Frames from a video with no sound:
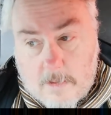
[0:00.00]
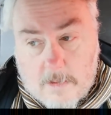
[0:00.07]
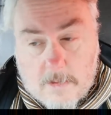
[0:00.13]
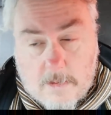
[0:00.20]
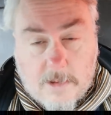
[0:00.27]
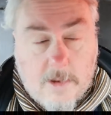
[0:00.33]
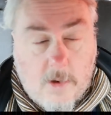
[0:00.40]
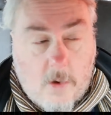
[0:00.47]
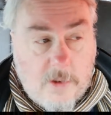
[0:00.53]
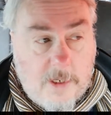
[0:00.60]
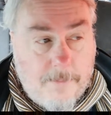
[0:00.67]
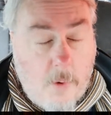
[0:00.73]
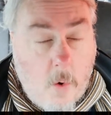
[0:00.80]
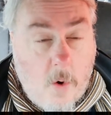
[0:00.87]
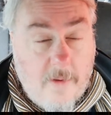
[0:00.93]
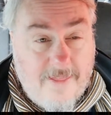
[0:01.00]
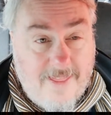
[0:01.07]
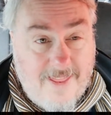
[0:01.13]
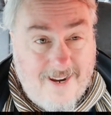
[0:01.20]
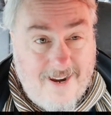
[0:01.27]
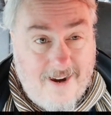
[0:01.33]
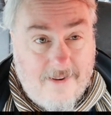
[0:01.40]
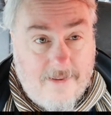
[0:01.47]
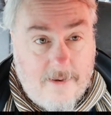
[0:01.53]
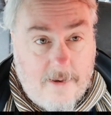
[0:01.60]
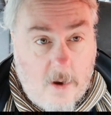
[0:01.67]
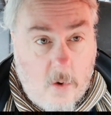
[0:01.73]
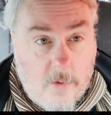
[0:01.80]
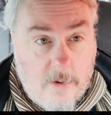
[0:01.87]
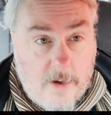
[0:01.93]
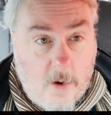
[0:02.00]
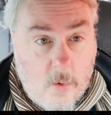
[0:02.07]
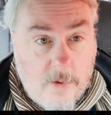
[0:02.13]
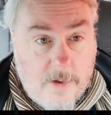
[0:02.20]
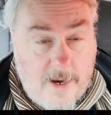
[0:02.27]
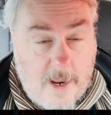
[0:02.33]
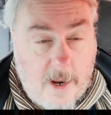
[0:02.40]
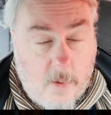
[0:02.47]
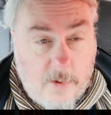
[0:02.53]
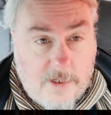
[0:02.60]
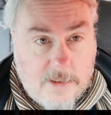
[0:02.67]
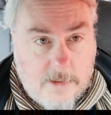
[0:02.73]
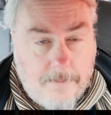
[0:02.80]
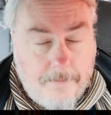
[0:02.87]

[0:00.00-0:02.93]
So the important thing here to note now is,